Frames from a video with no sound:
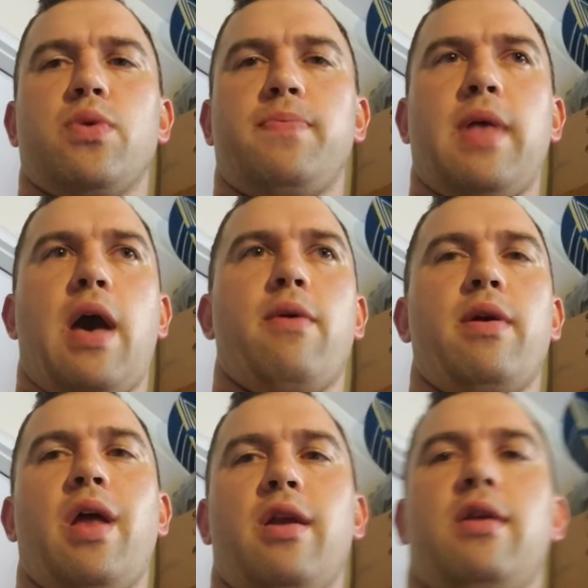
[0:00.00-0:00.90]
ripped
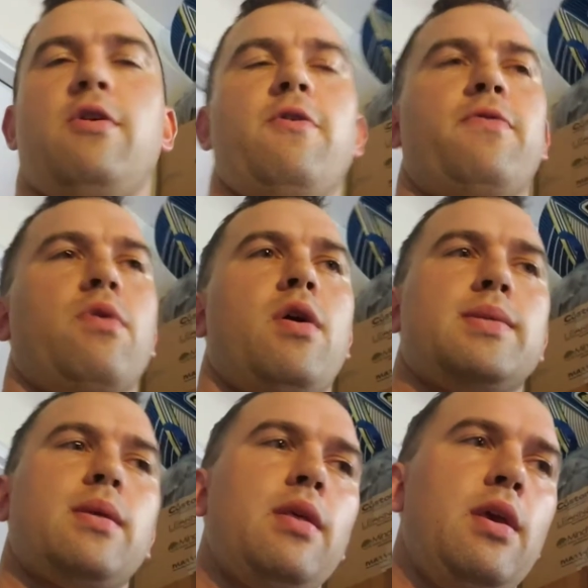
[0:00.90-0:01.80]
out, and I didn't know if it would
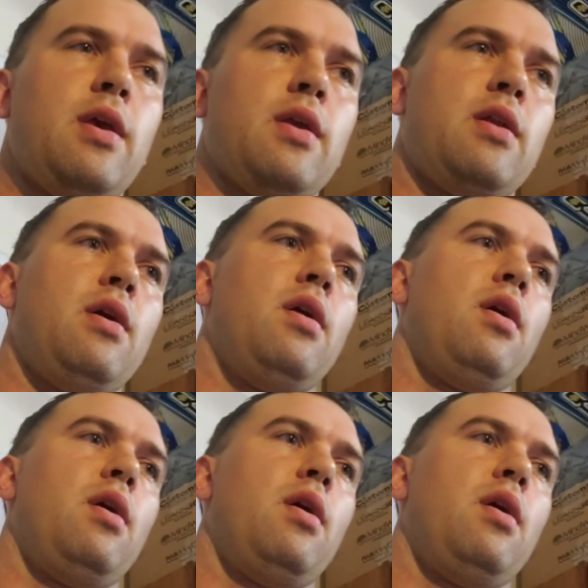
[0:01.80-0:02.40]
cause a leak. And